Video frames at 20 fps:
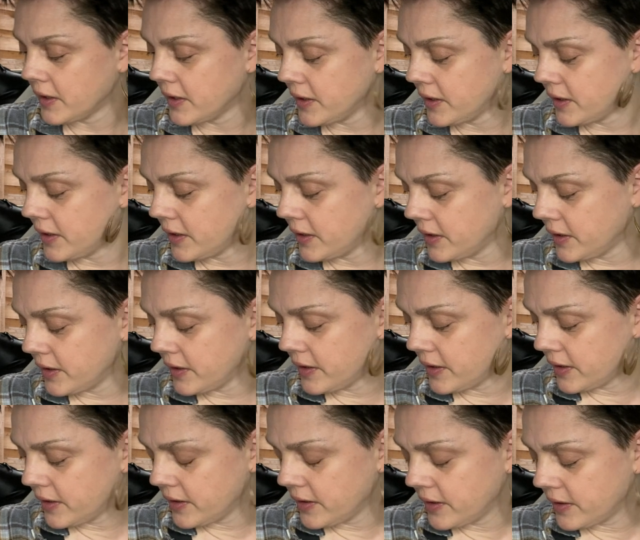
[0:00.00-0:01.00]

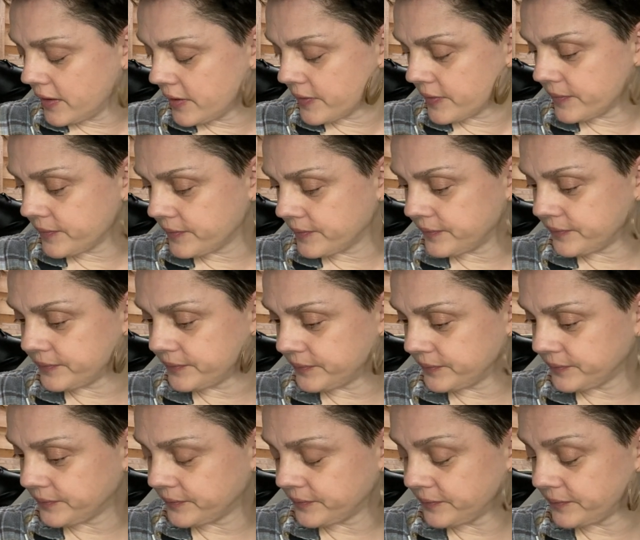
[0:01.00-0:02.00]

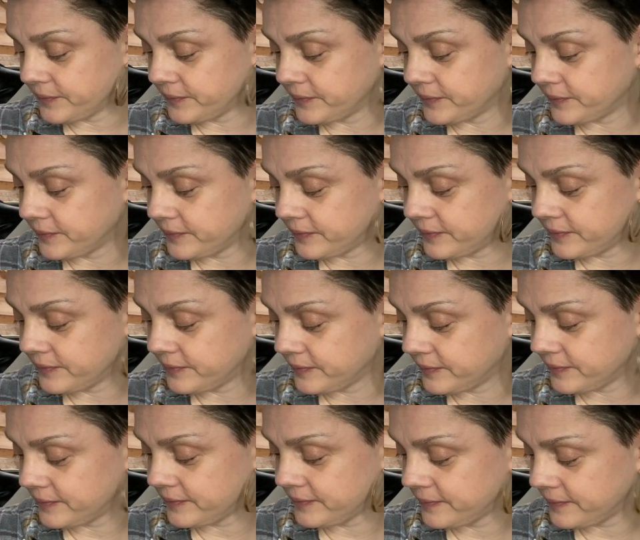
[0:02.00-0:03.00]

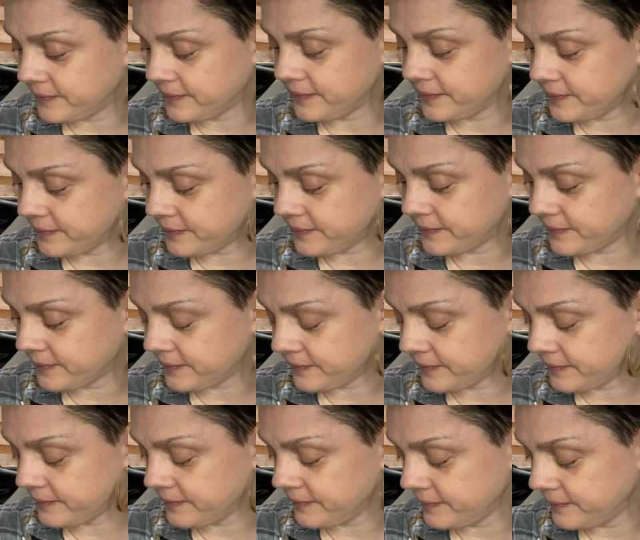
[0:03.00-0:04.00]

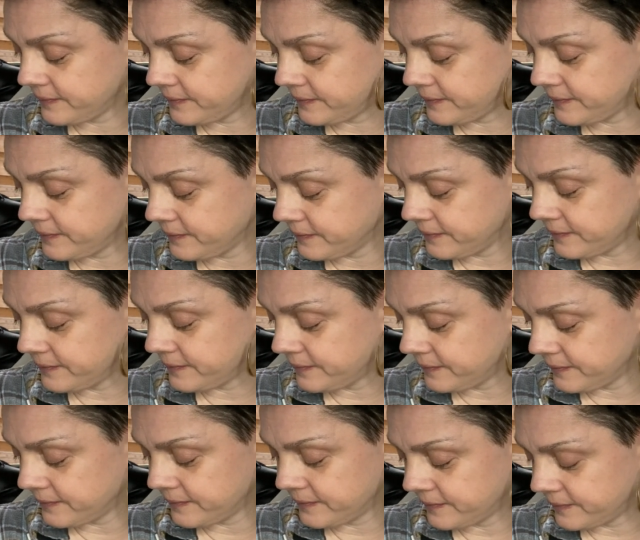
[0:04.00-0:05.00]

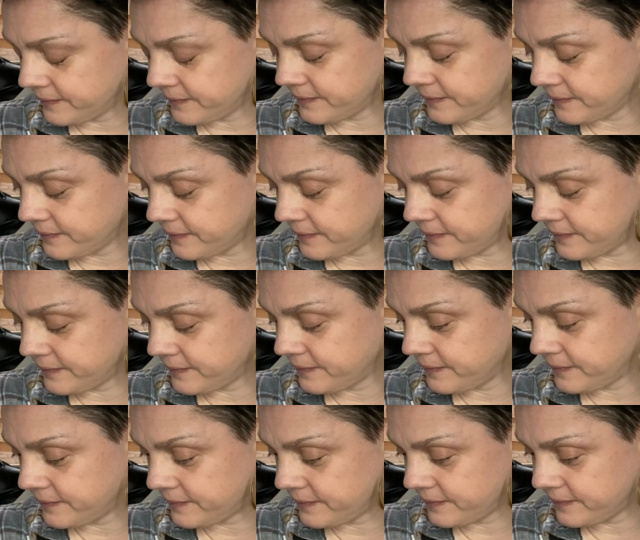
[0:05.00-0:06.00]

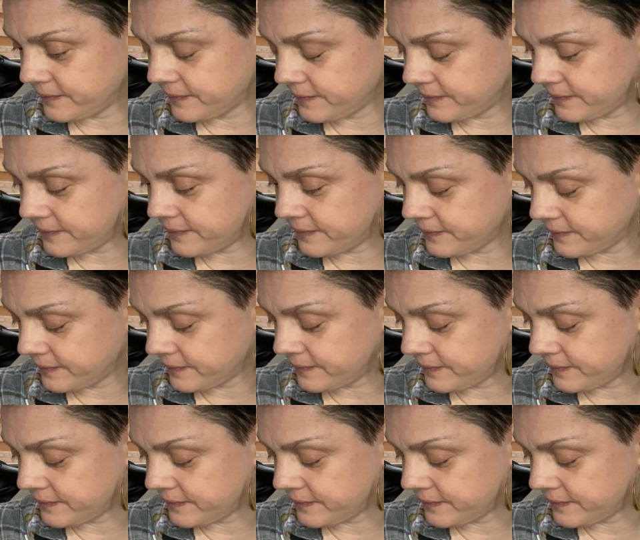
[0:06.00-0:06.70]
Nothing is said.